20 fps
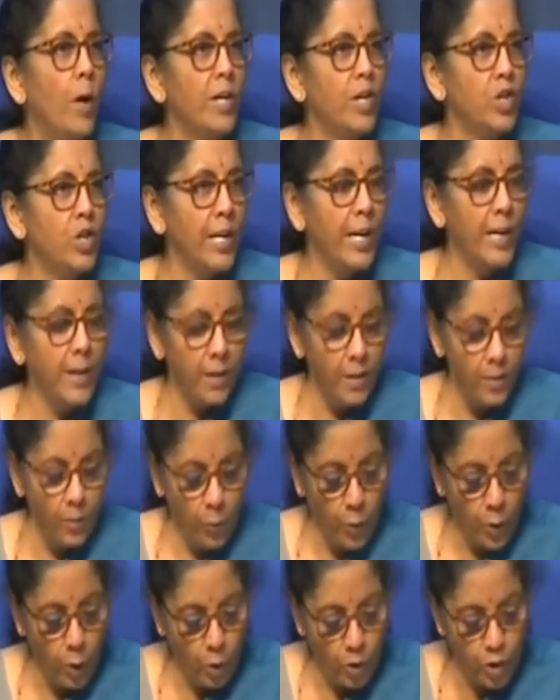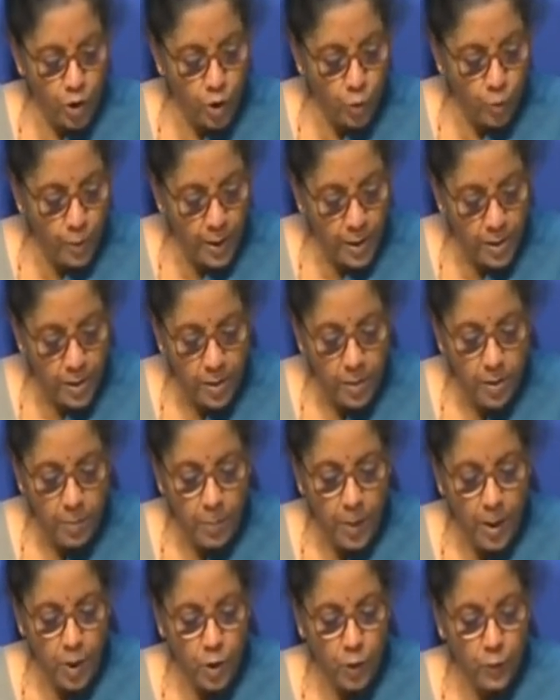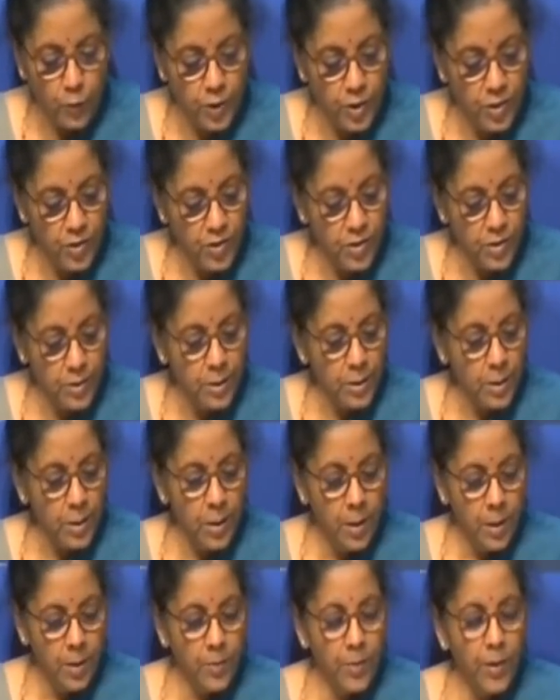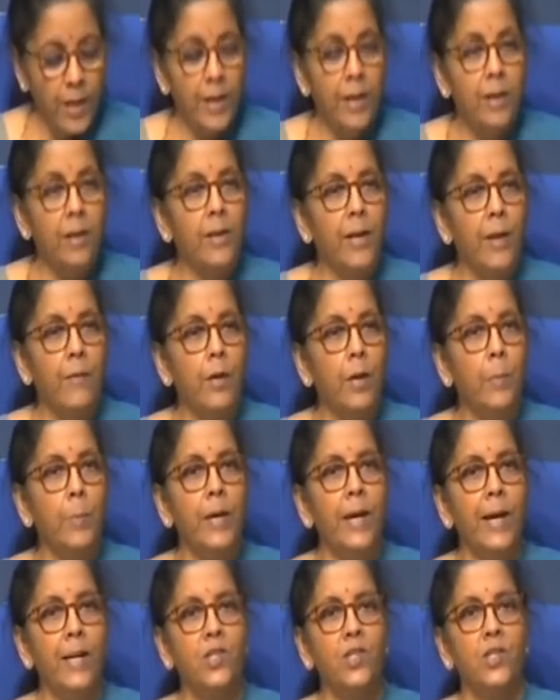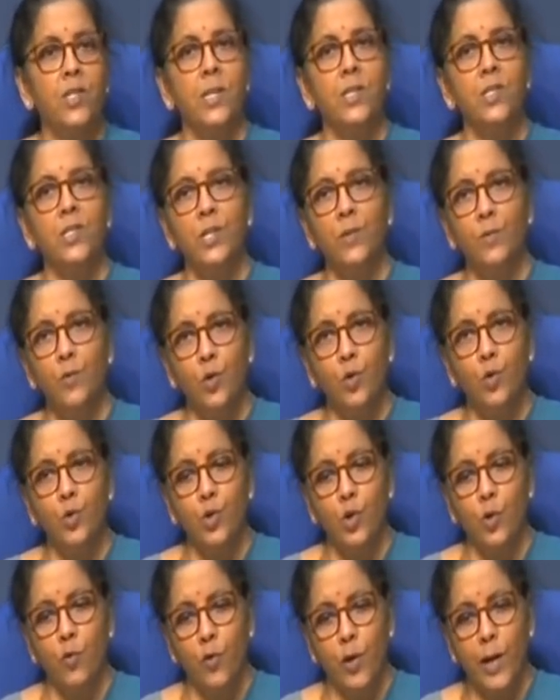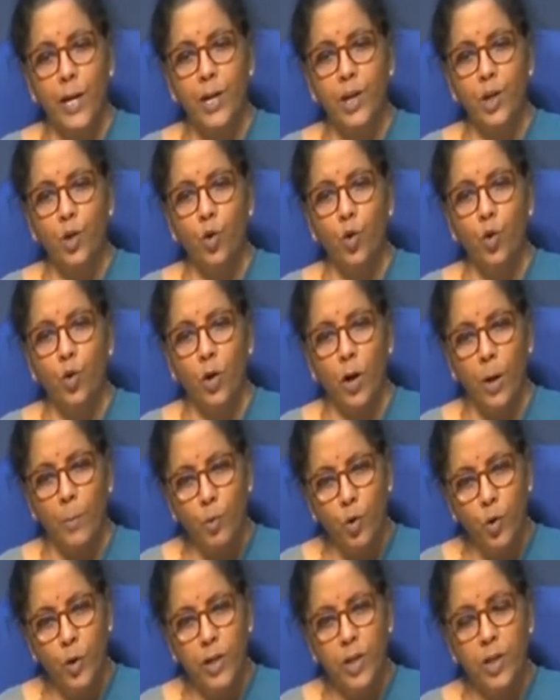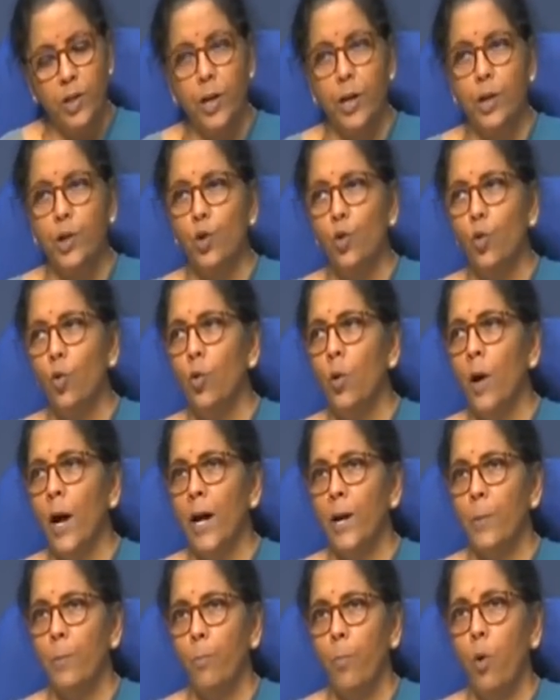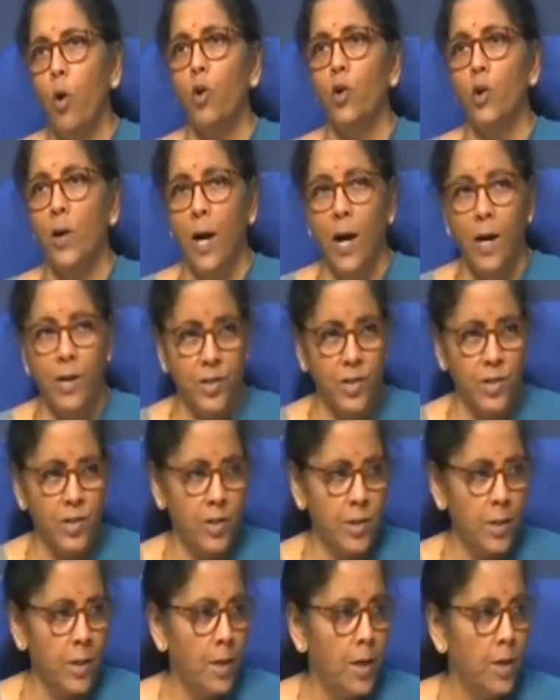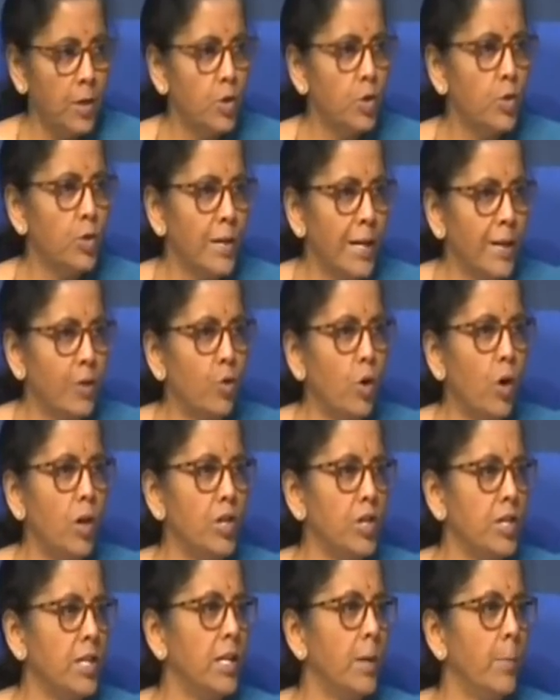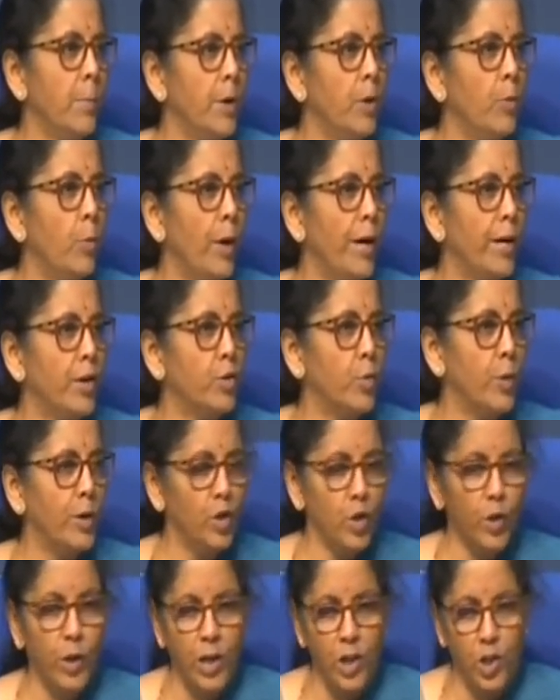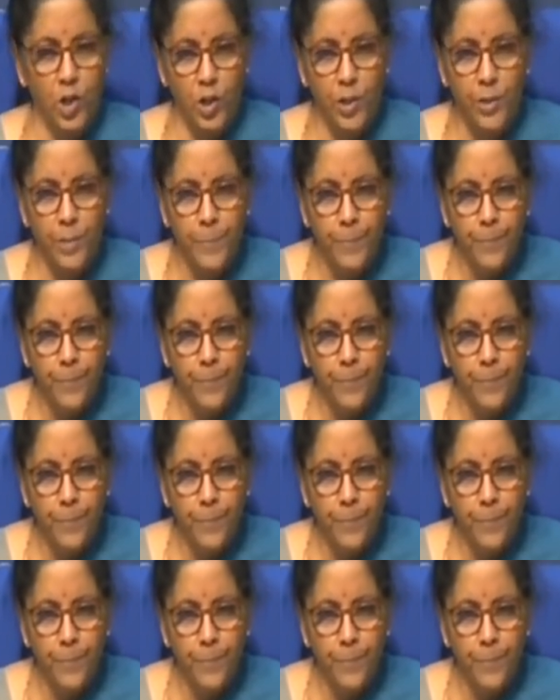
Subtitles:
channel will also be part of this. Then there will be extensive use of radio, community radio and podcasts. So technology in a big way into education.